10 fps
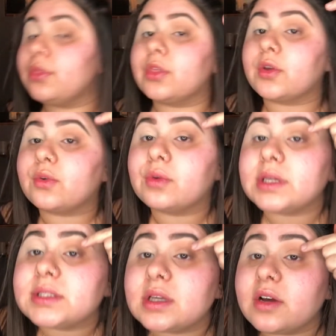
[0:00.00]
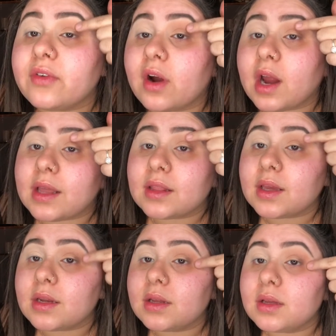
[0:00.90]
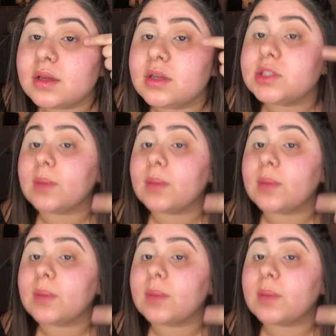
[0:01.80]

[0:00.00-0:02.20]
the crease of our eyelid. So